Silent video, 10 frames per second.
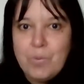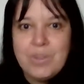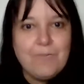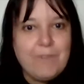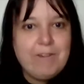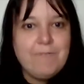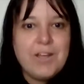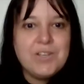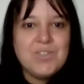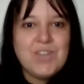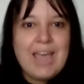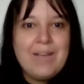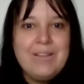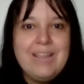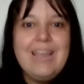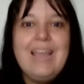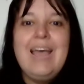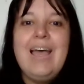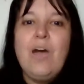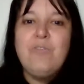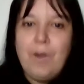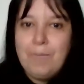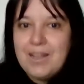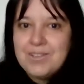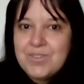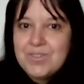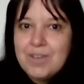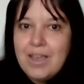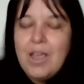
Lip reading: with the very first tale from us,